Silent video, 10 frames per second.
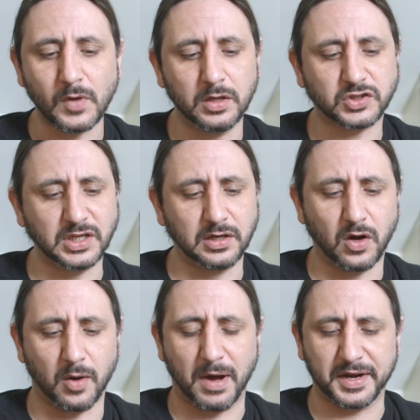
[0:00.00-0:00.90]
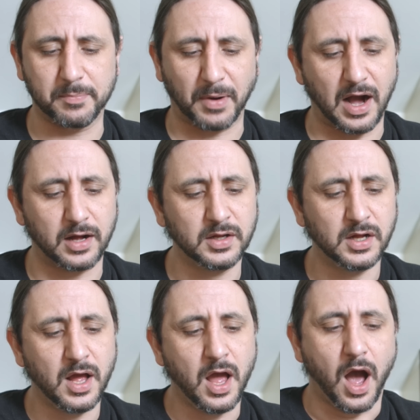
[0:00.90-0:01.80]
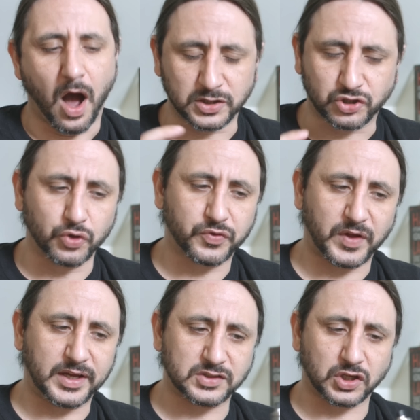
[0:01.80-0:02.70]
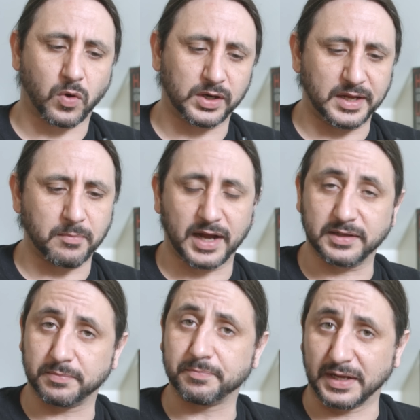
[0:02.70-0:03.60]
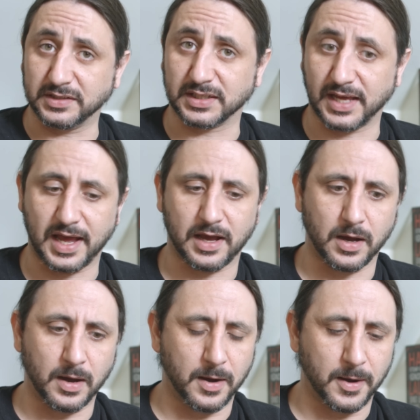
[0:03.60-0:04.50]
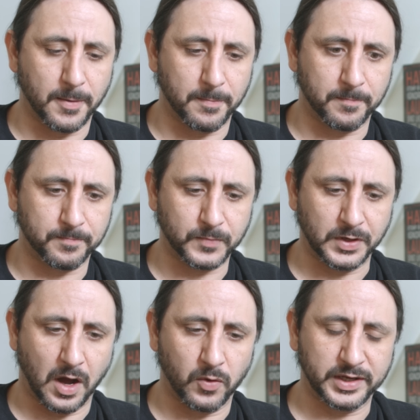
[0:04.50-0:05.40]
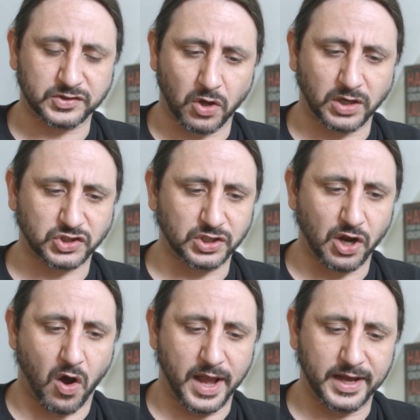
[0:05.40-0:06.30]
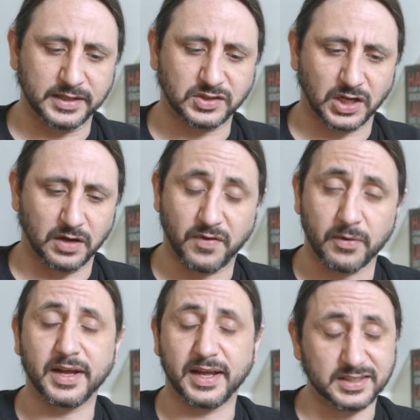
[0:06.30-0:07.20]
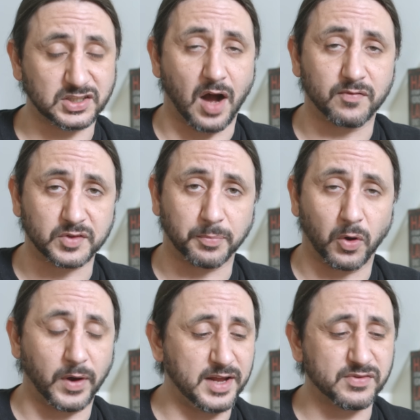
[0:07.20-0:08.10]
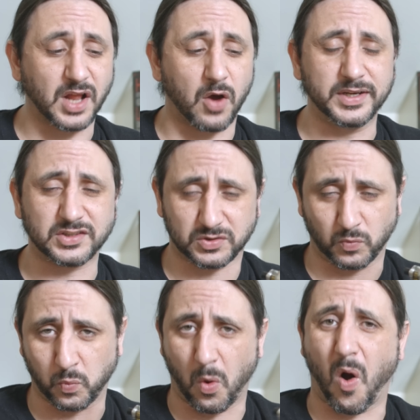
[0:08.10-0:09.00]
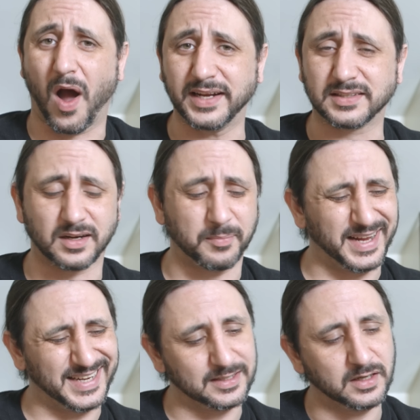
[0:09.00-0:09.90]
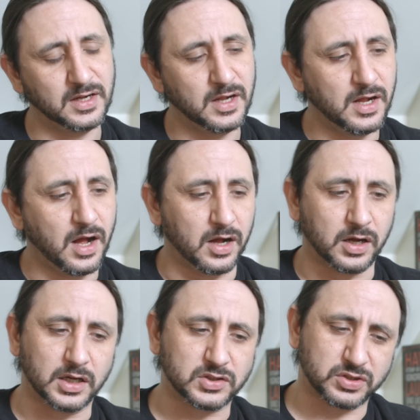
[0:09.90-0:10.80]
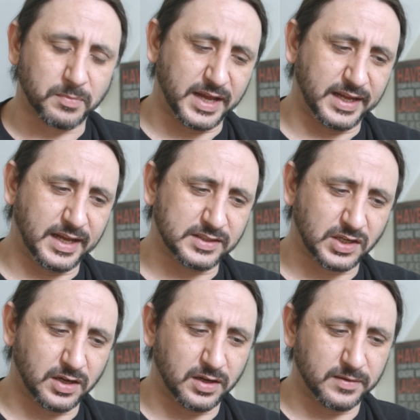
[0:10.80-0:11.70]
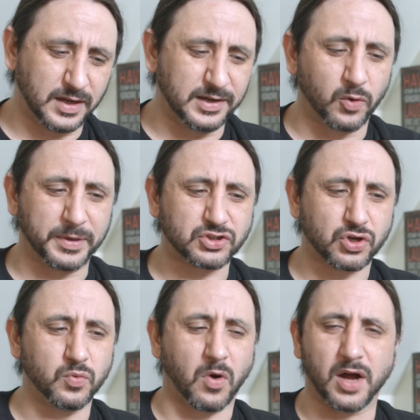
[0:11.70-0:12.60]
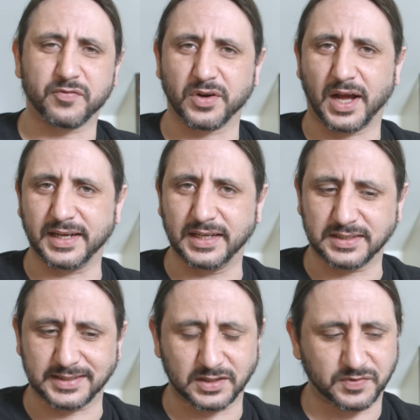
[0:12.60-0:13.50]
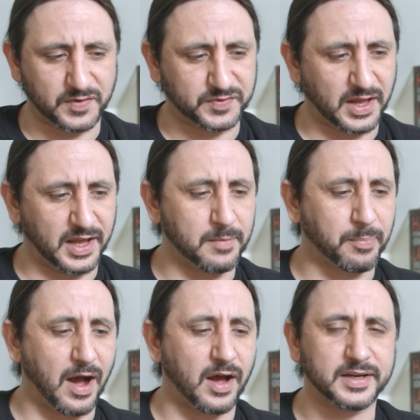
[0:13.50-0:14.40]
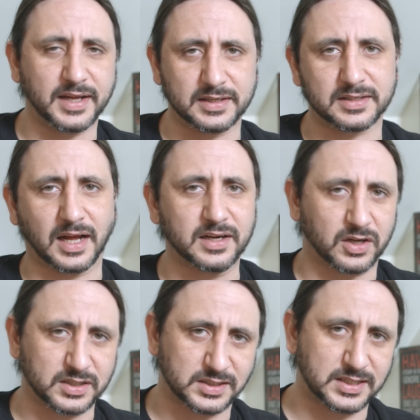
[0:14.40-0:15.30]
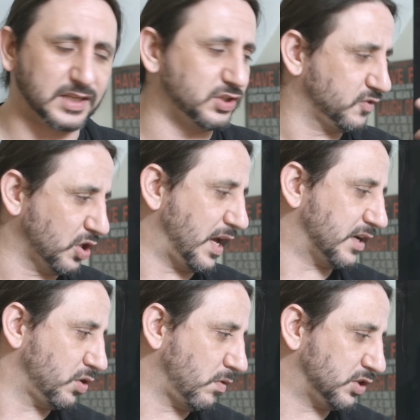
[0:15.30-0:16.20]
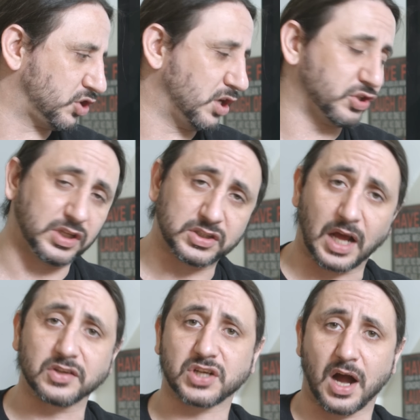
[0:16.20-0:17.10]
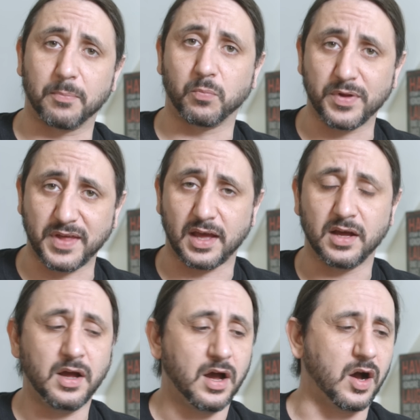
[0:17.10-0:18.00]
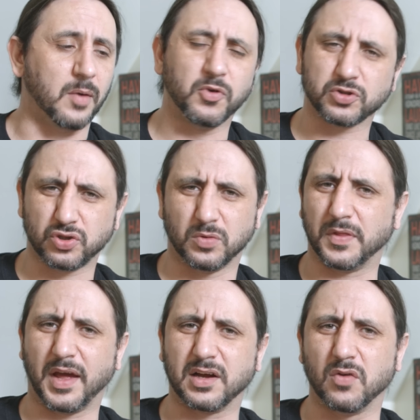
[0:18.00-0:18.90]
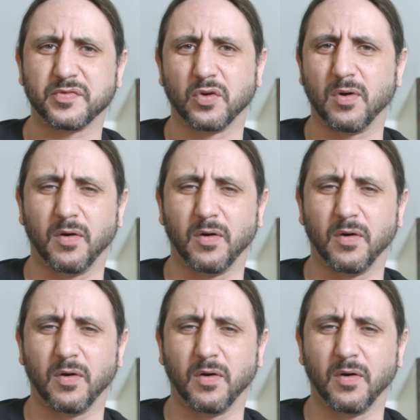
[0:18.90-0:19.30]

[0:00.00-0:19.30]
still a lot of money, but I do think it's a quality made piece of kit. You know, it's nice and light. It is comfortable, even though it's wide. I mean, to me, it's a little bit too wide for an 18650, but at the end of the day, like I said, you've got that QR charger that does come with it. I'm not sure what they go for